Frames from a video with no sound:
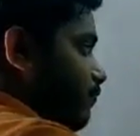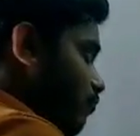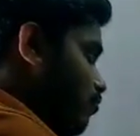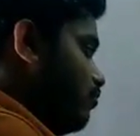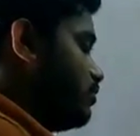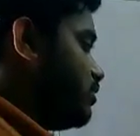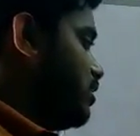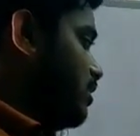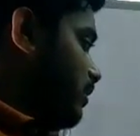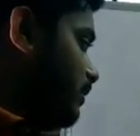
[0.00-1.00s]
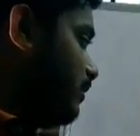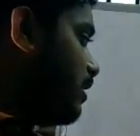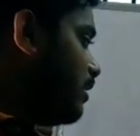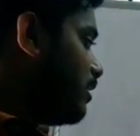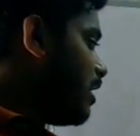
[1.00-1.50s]
force
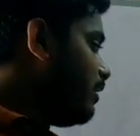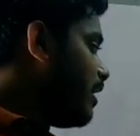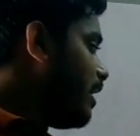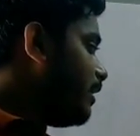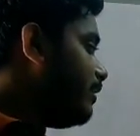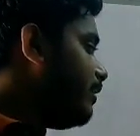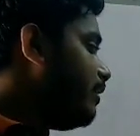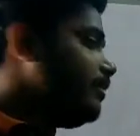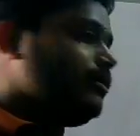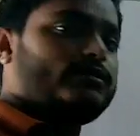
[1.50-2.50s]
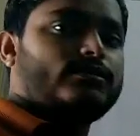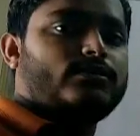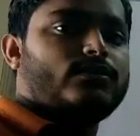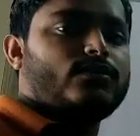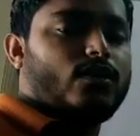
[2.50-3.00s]
that I acted
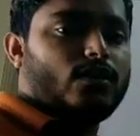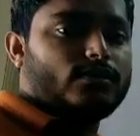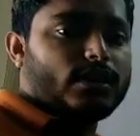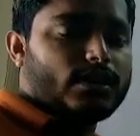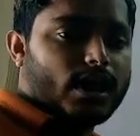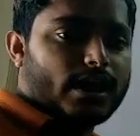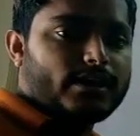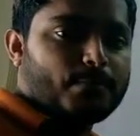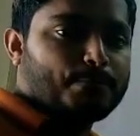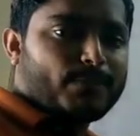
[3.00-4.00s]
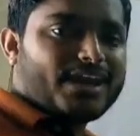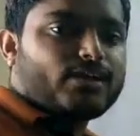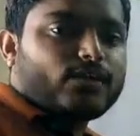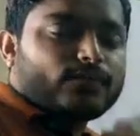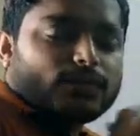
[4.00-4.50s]
or that I applied
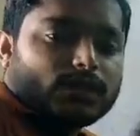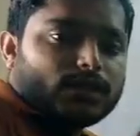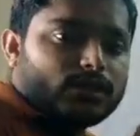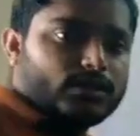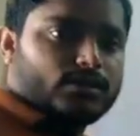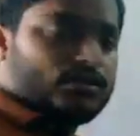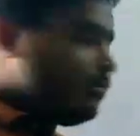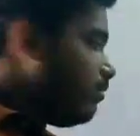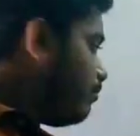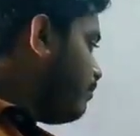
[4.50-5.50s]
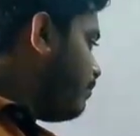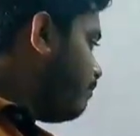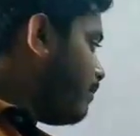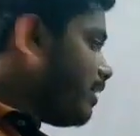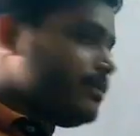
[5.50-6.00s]
on the
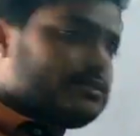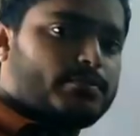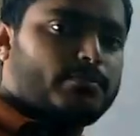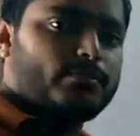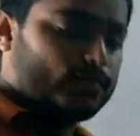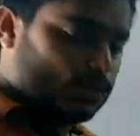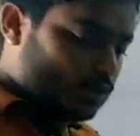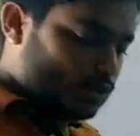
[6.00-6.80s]
mass m